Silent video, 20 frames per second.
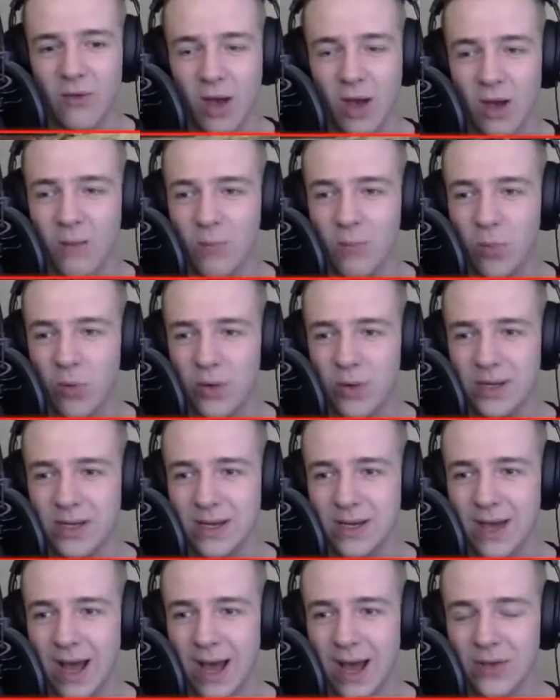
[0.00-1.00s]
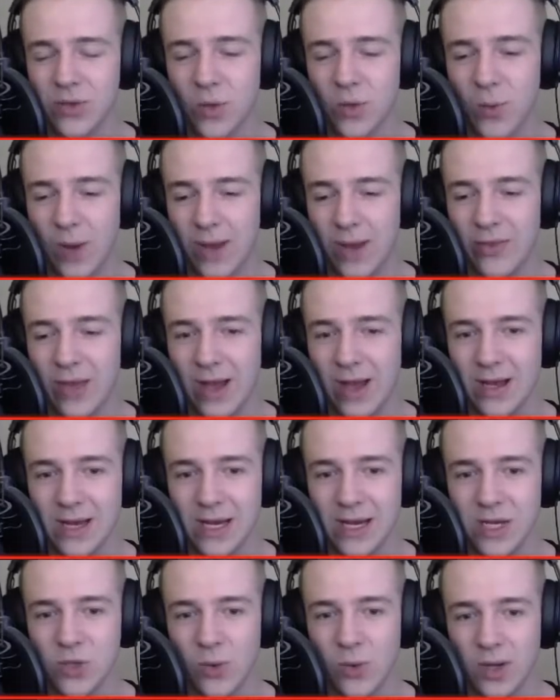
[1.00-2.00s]
pointing at where that
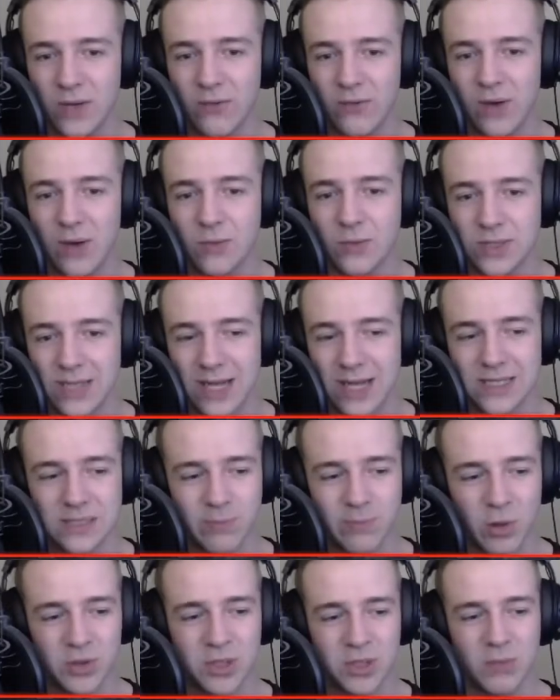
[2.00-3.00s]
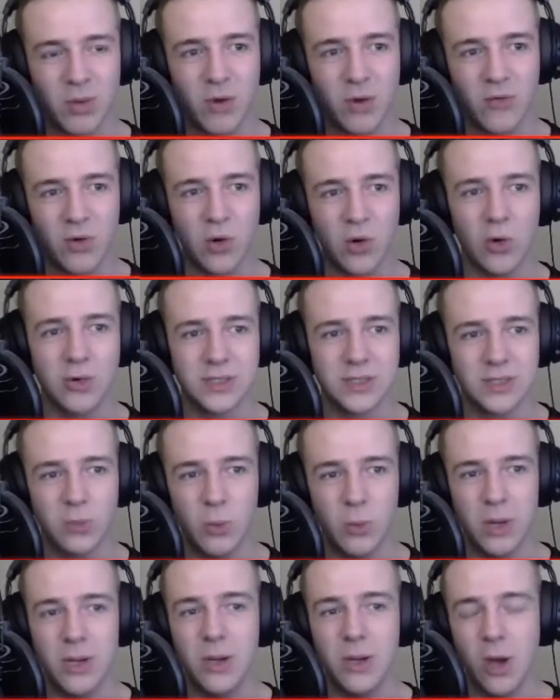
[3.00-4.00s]
E25 was last spotted, but of course
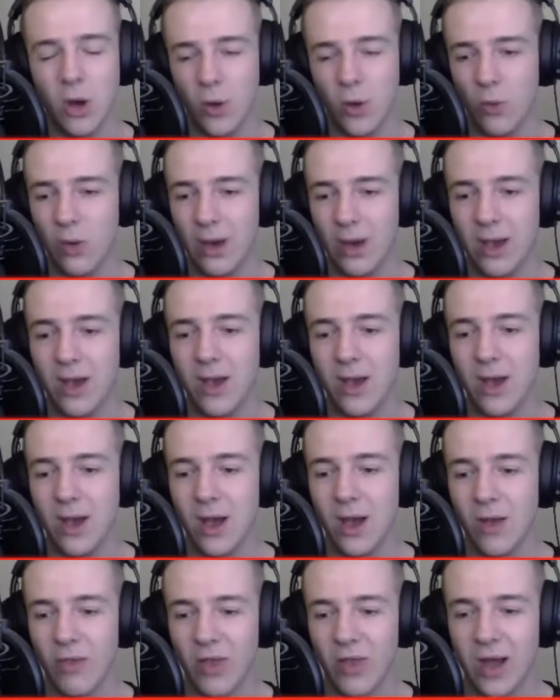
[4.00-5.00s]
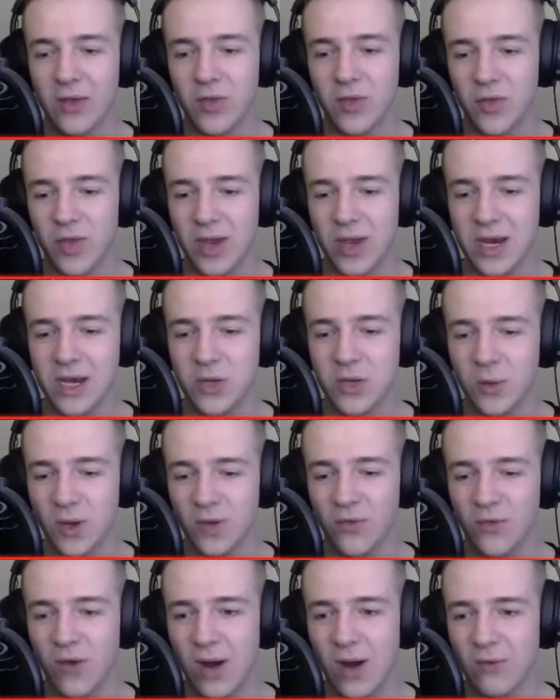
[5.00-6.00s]
we know that the
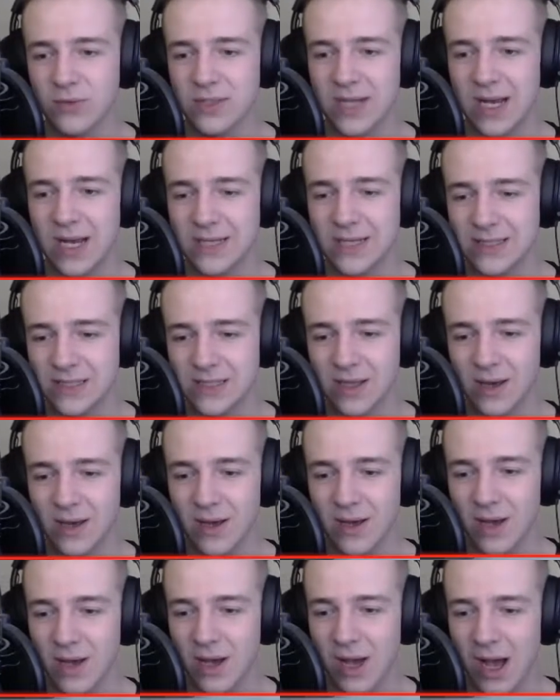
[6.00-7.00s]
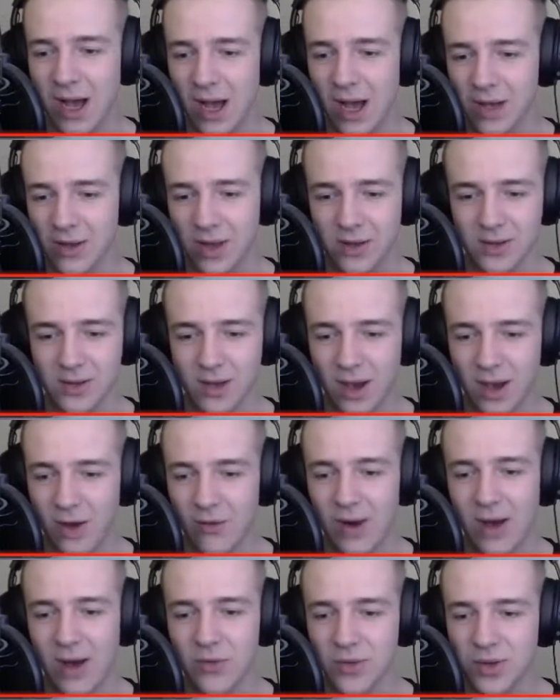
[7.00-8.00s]
E25 was last at
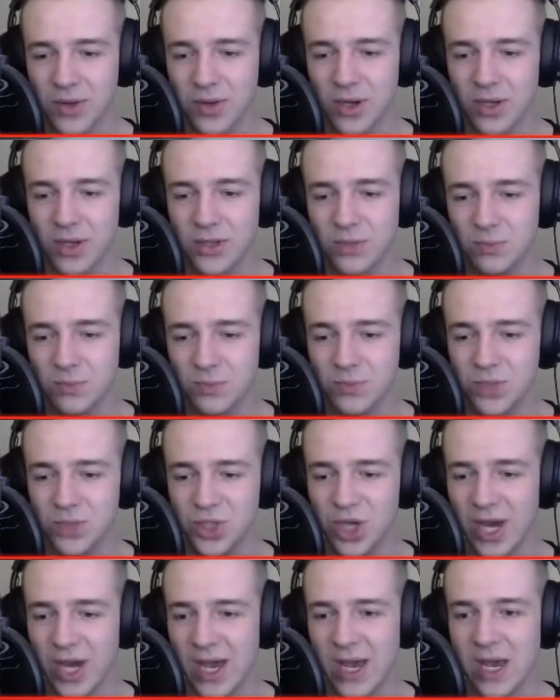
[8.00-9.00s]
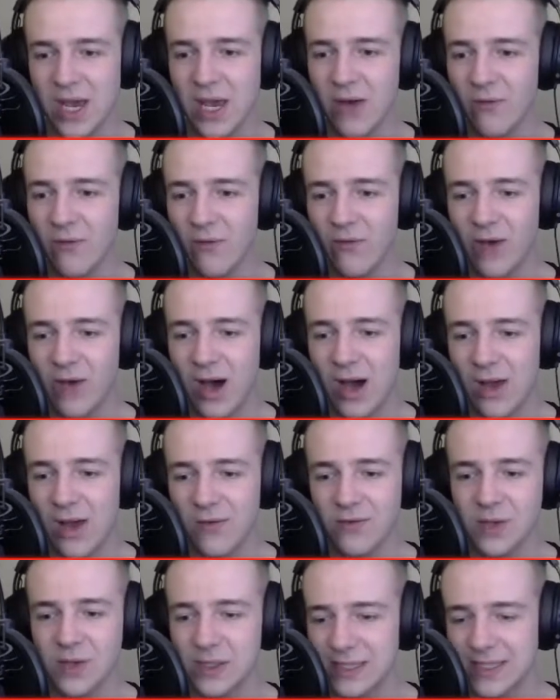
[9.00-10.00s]
around the
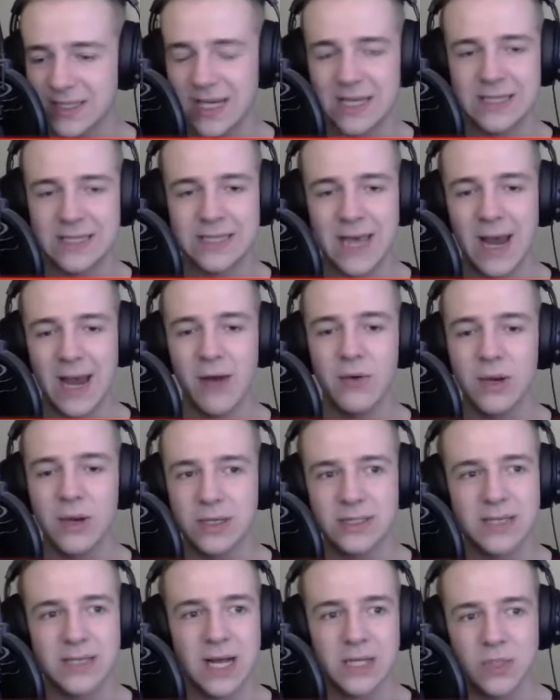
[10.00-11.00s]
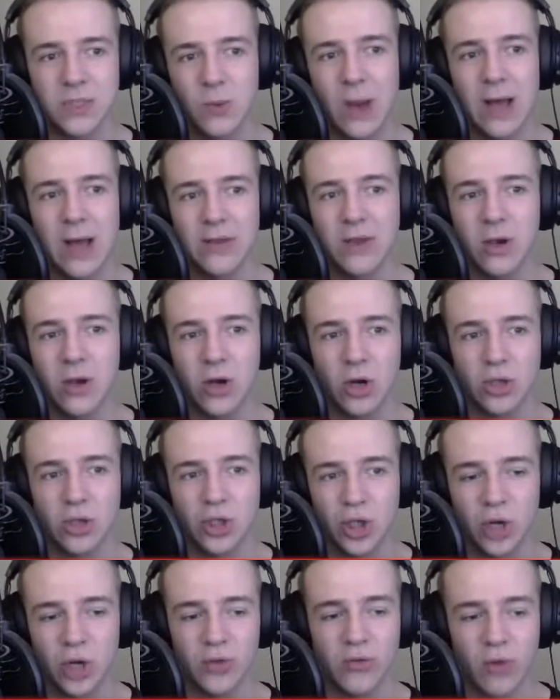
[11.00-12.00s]
J5-6 area, because that's where Adek got
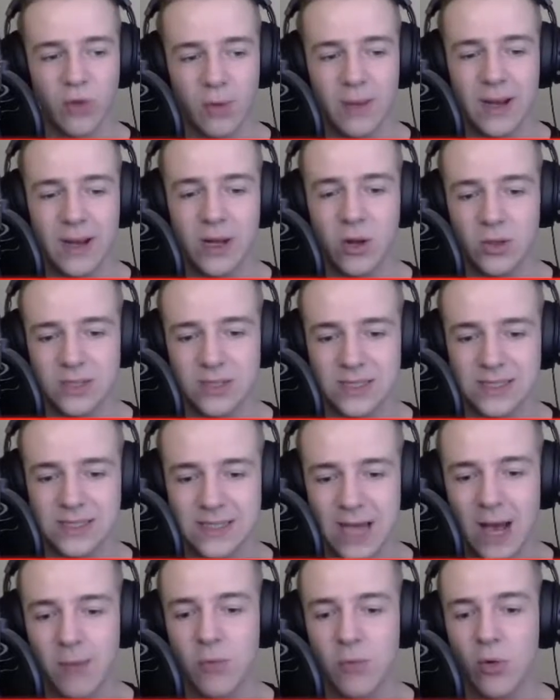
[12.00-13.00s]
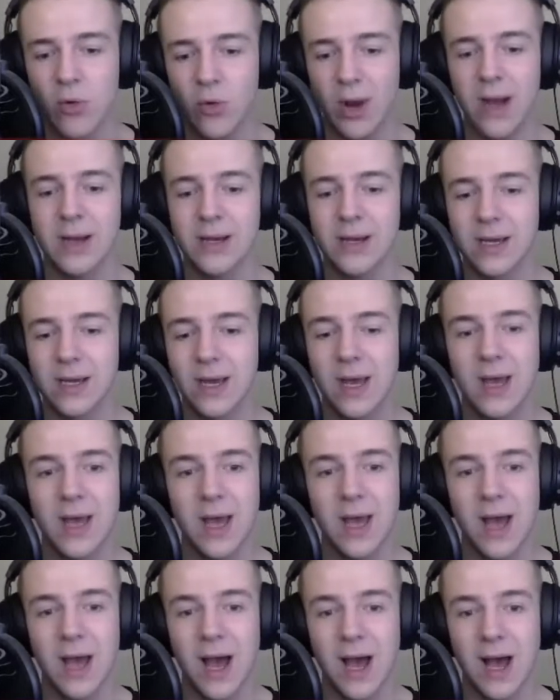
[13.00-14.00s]
shot from and lost his ammo rack.
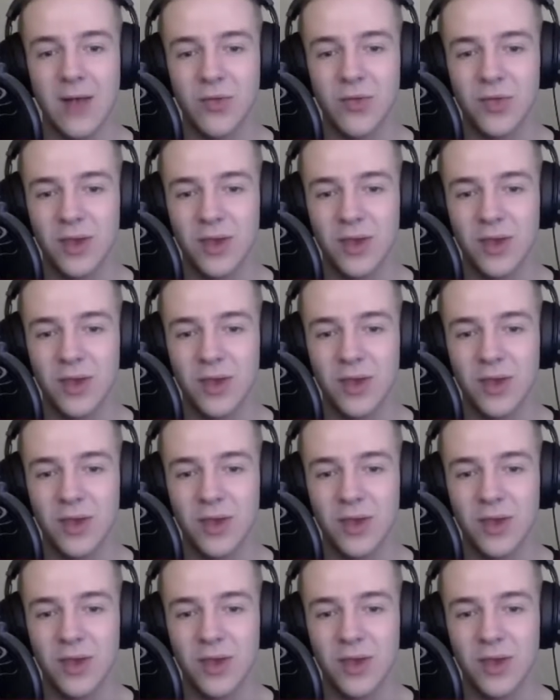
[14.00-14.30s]
And